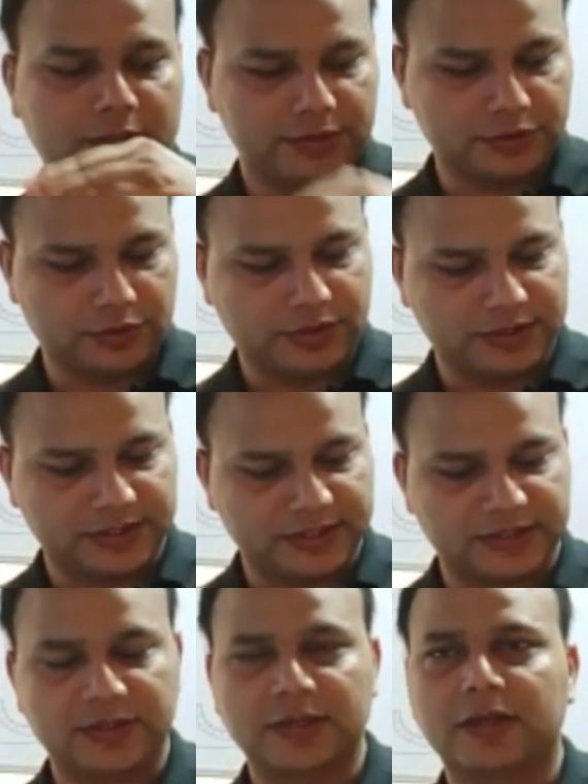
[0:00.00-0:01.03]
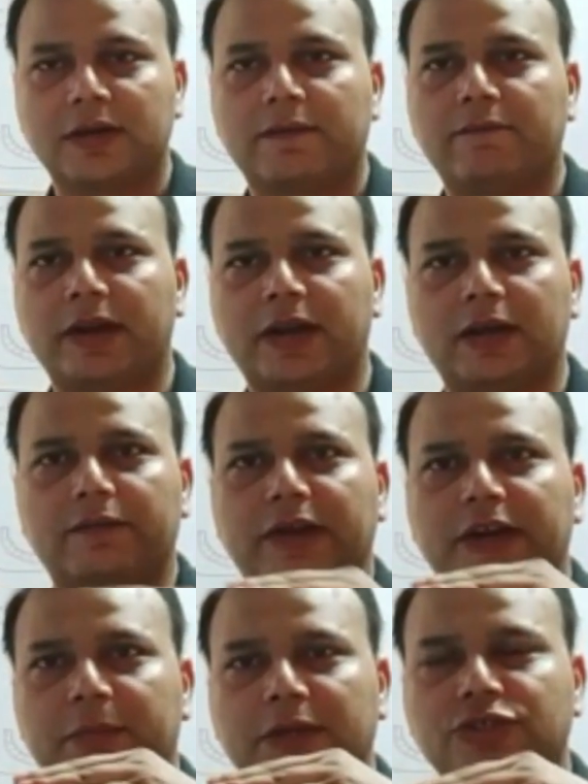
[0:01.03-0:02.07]
so this is
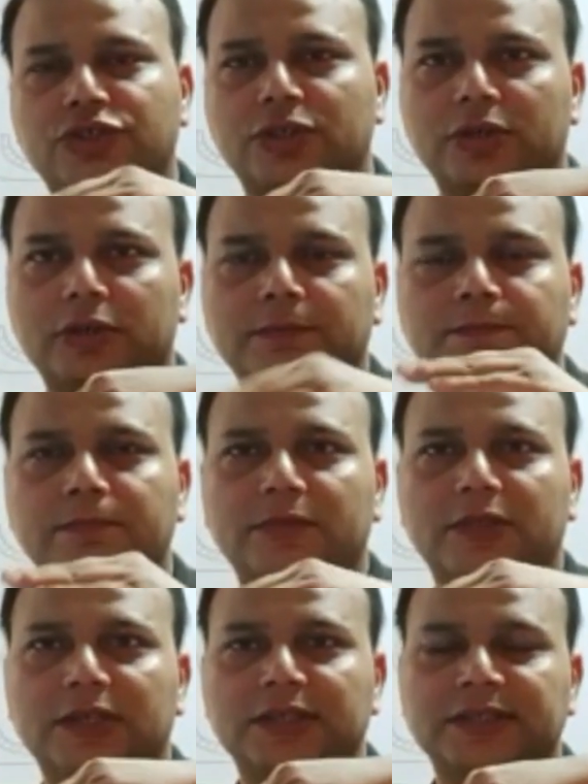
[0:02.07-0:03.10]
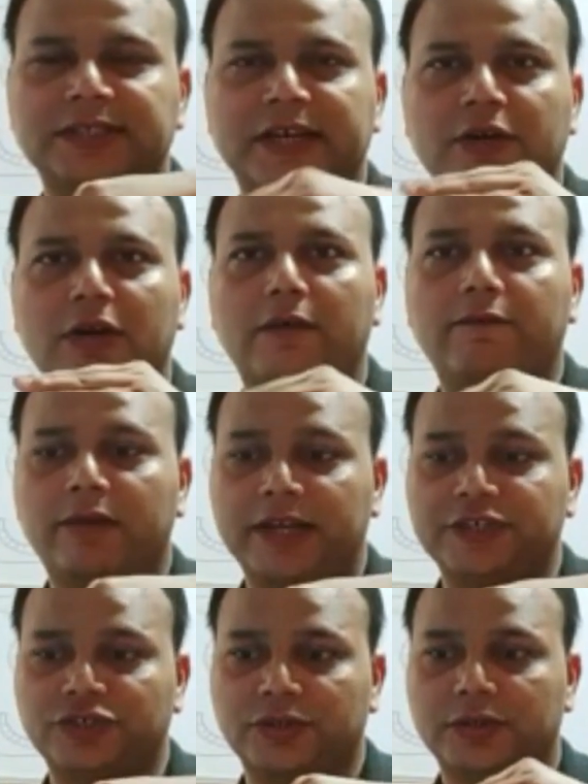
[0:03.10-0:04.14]
very much the sacral
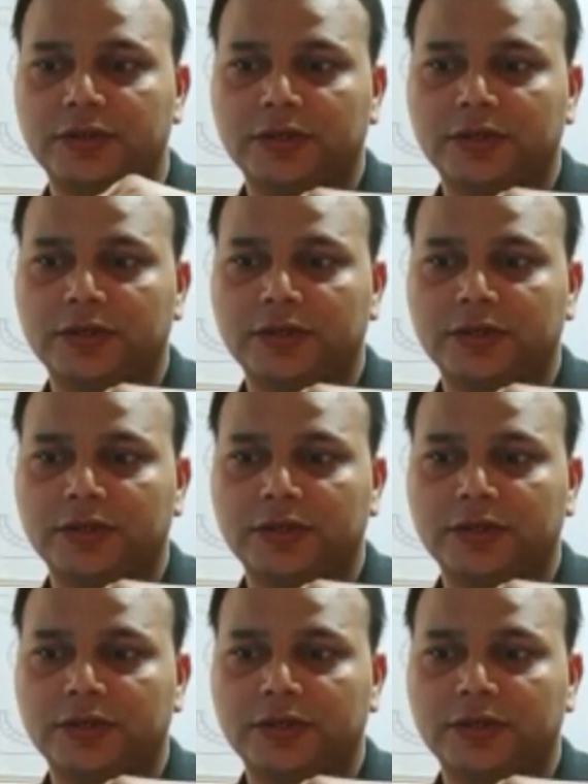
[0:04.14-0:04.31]
flexion.